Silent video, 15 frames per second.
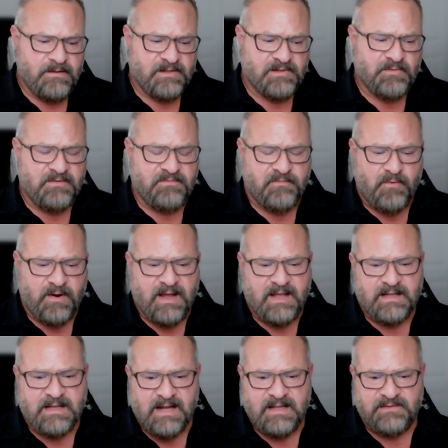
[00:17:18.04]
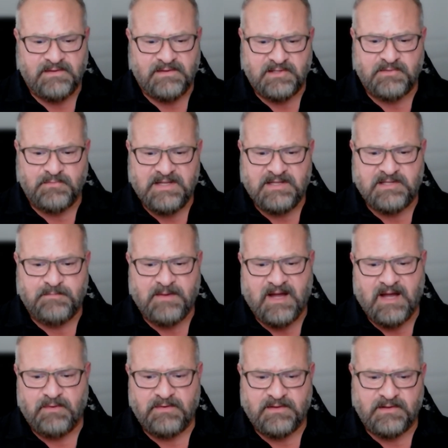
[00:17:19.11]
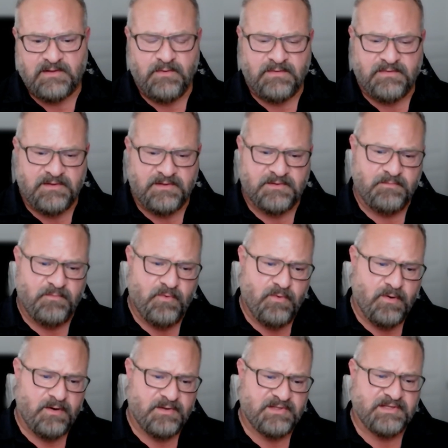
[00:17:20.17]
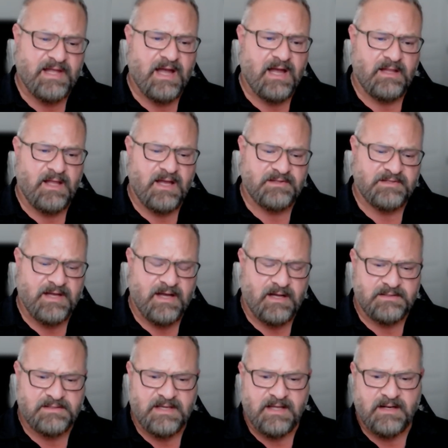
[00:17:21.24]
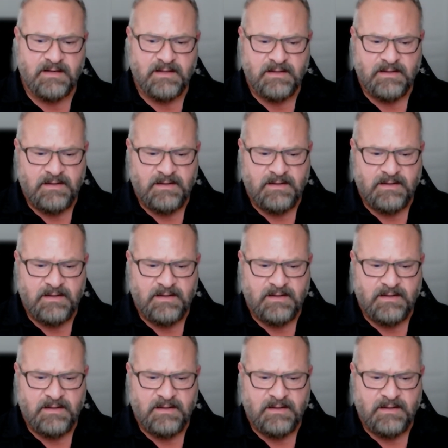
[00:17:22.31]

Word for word: that's why Fortnite kind of hit the sweet spot with with this more stylized content.